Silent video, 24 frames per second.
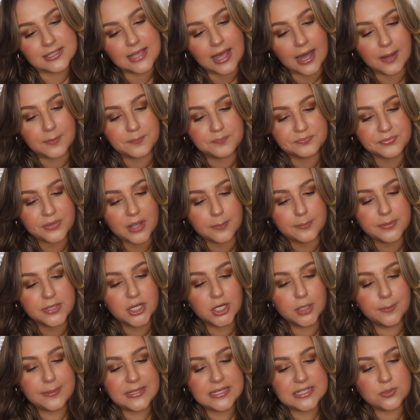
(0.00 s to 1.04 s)
Yeah,
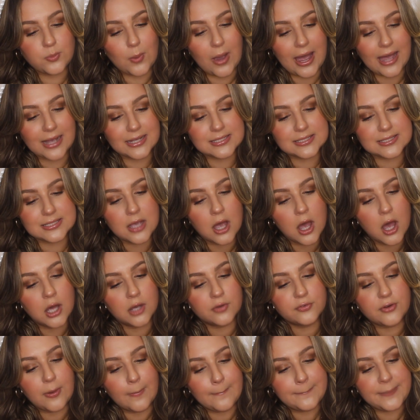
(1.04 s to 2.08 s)
pure beeswax
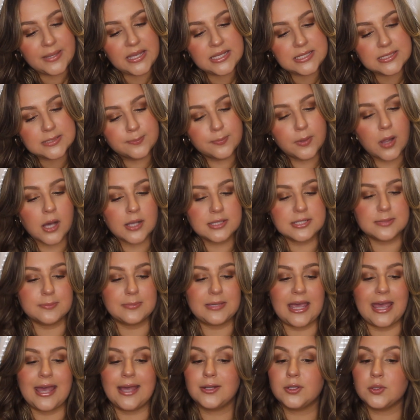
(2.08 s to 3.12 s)
from
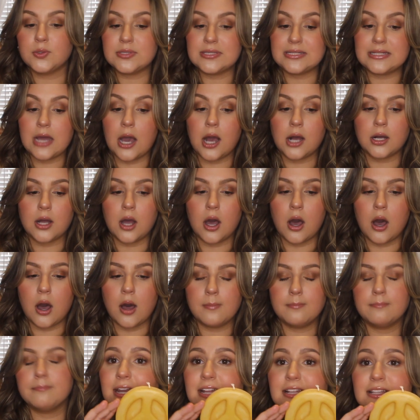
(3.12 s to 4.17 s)

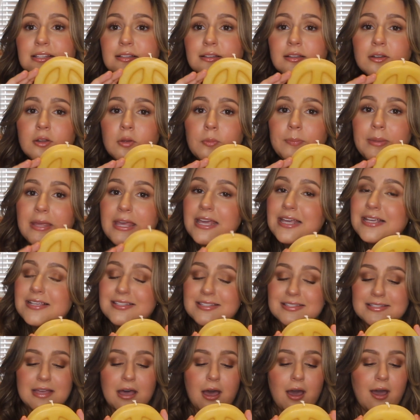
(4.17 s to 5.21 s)
peaceblossomcandles.com. And it's a little peace
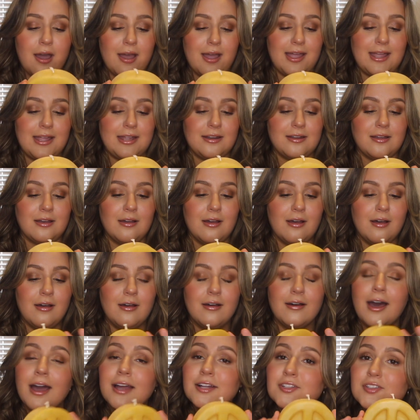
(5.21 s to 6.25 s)
sign.
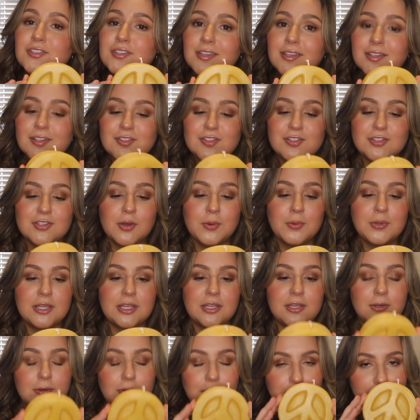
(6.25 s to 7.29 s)
I just think it's so
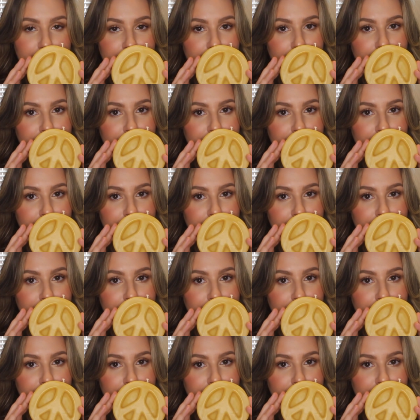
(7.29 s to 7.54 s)
cute.